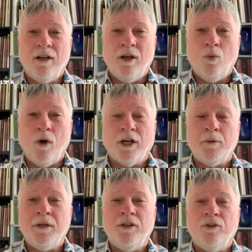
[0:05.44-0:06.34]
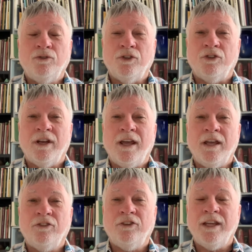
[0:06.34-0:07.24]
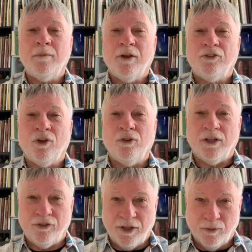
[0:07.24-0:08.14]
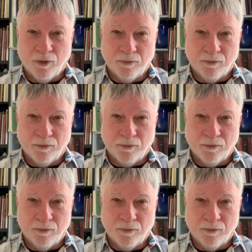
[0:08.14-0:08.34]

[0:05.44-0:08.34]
welcoming you to today's DMSO listening room.